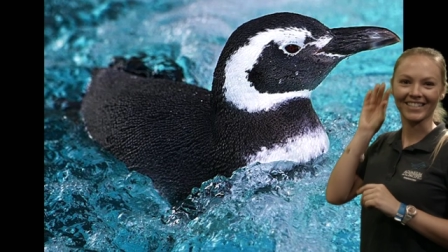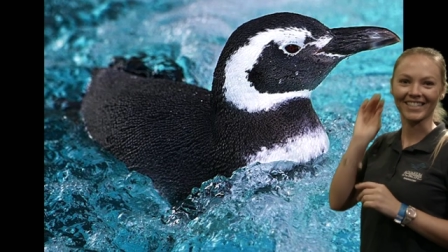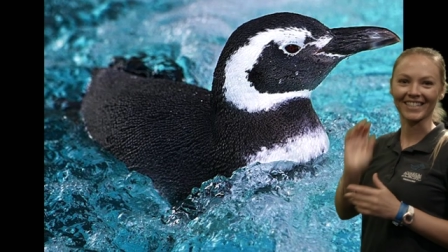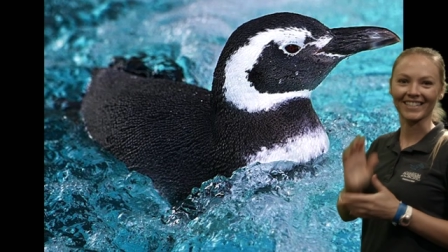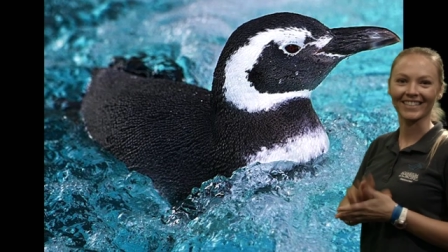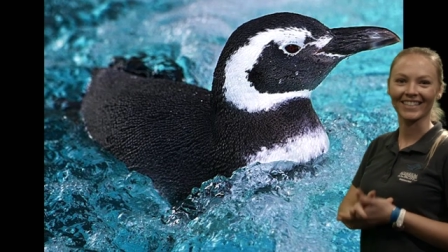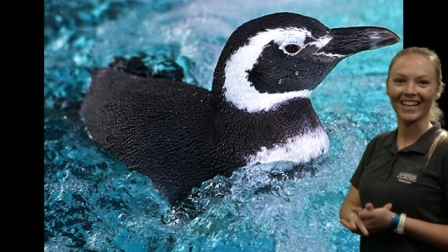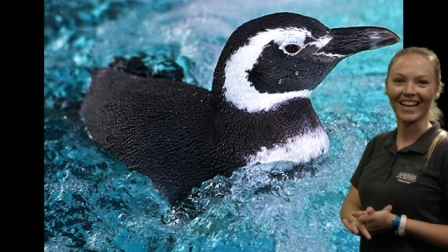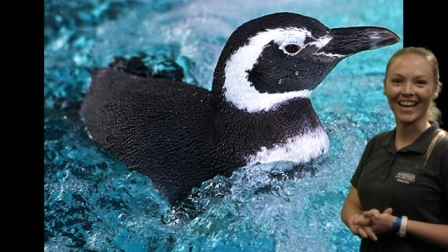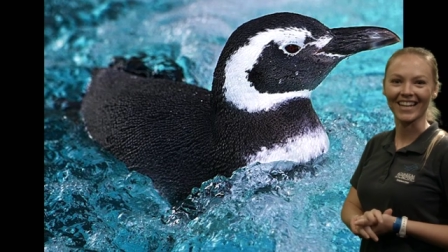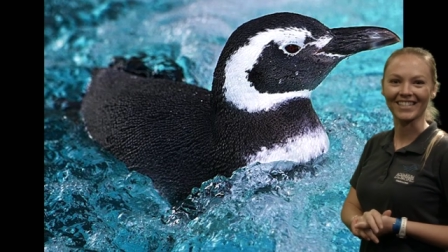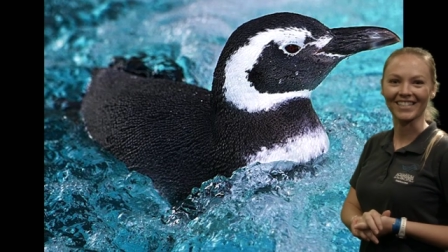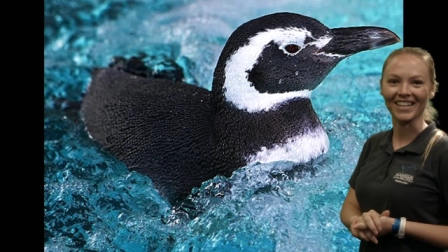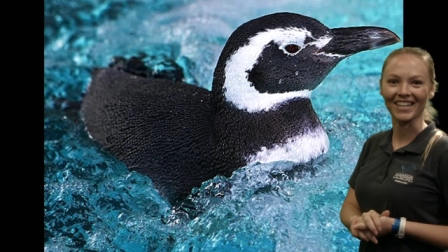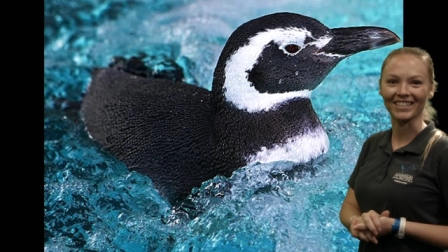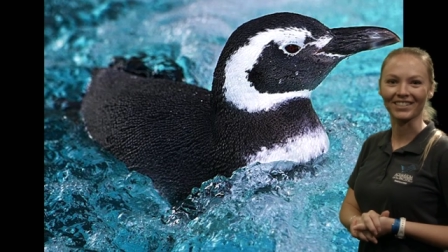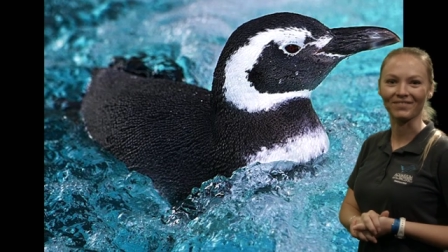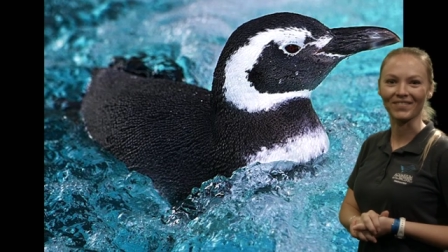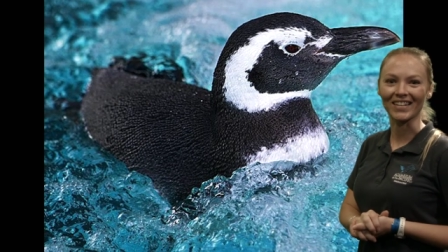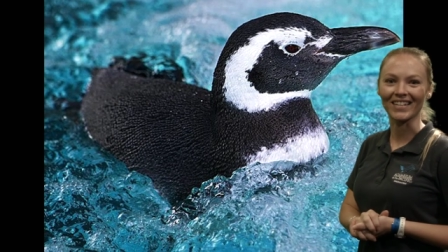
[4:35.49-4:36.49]
just
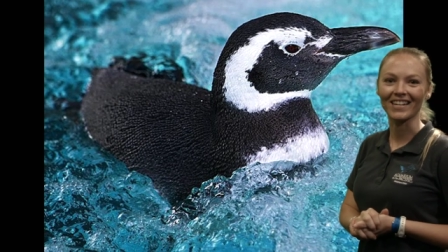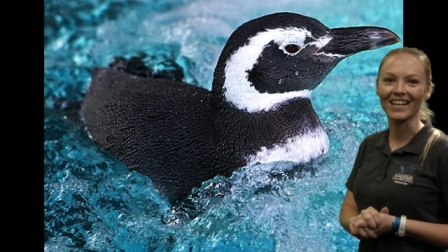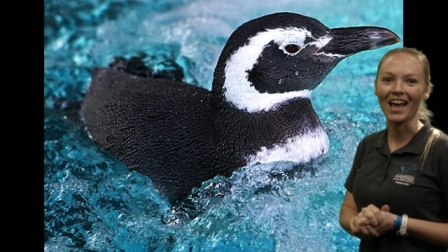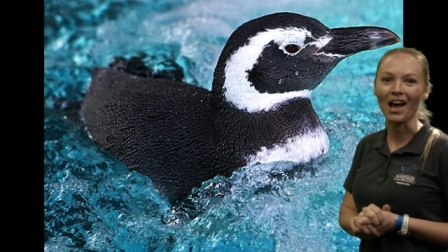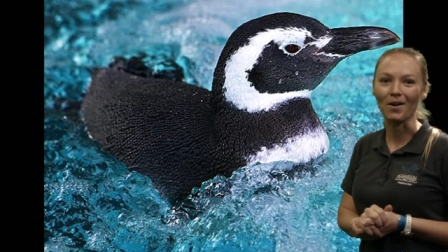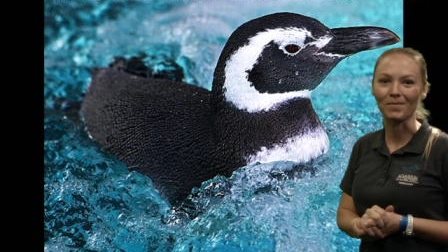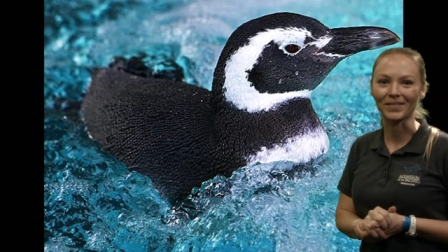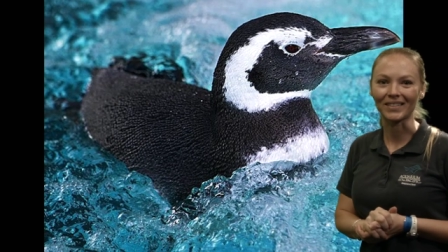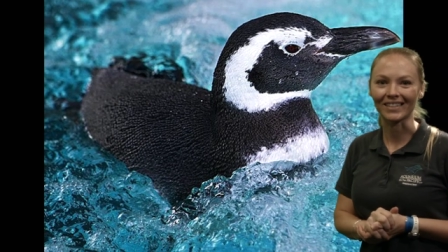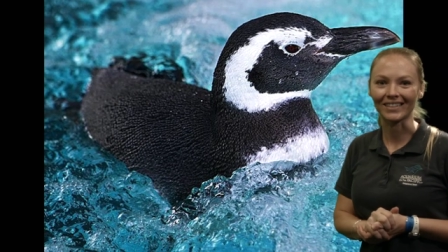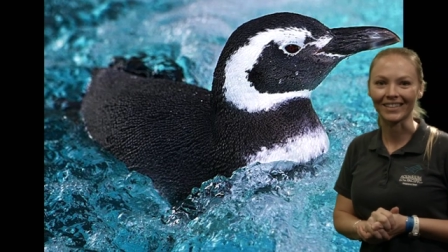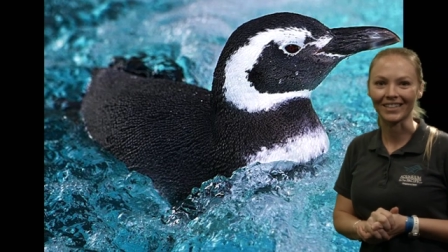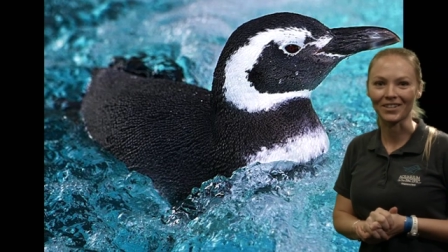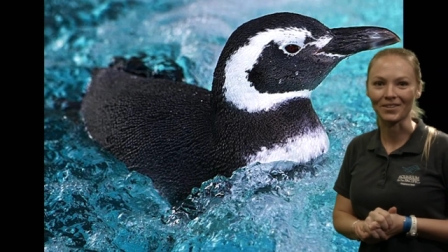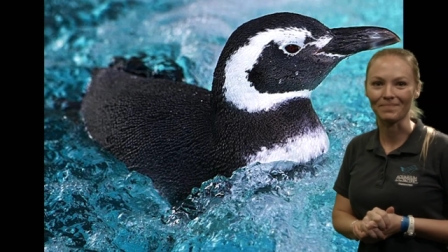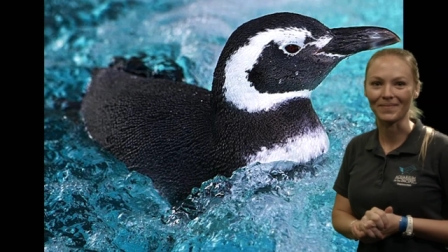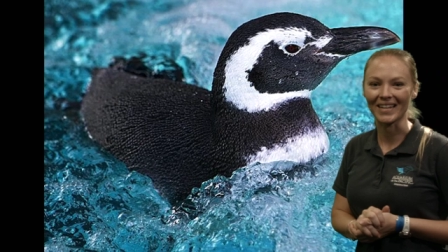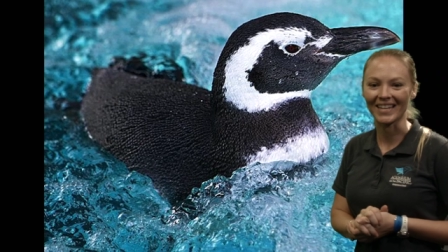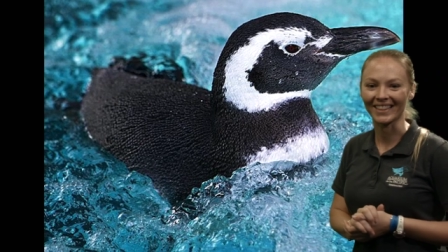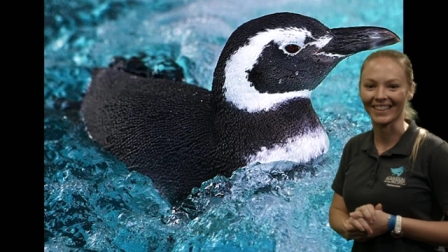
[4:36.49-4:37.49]
adjustment helped a little
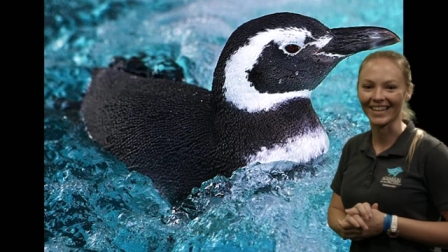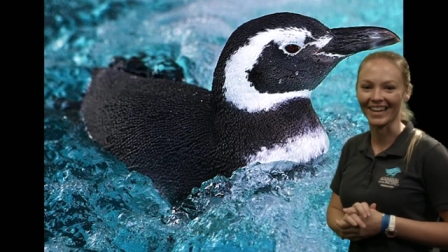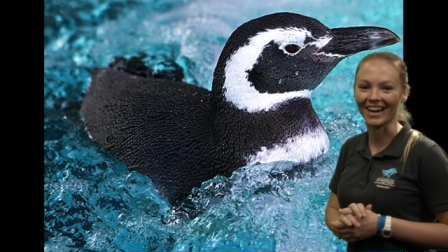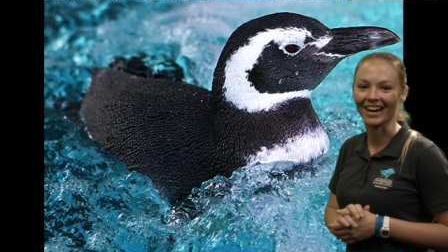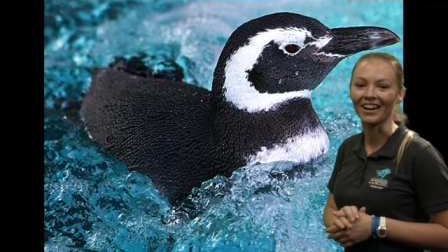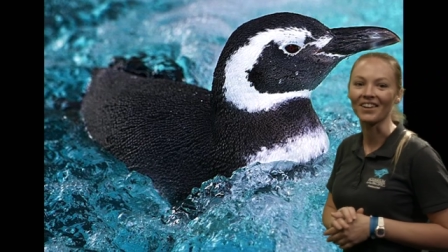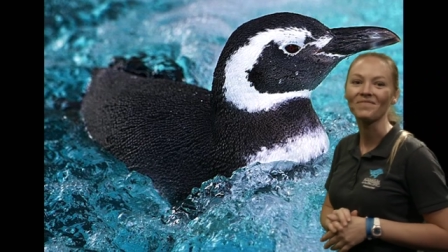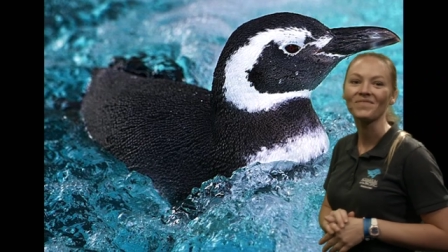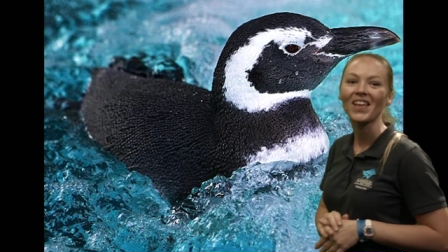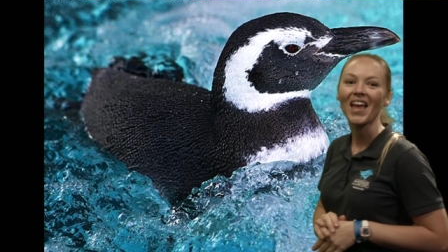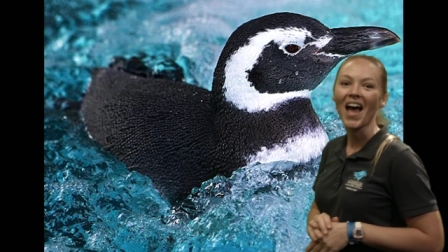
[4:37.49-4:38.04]
bit there.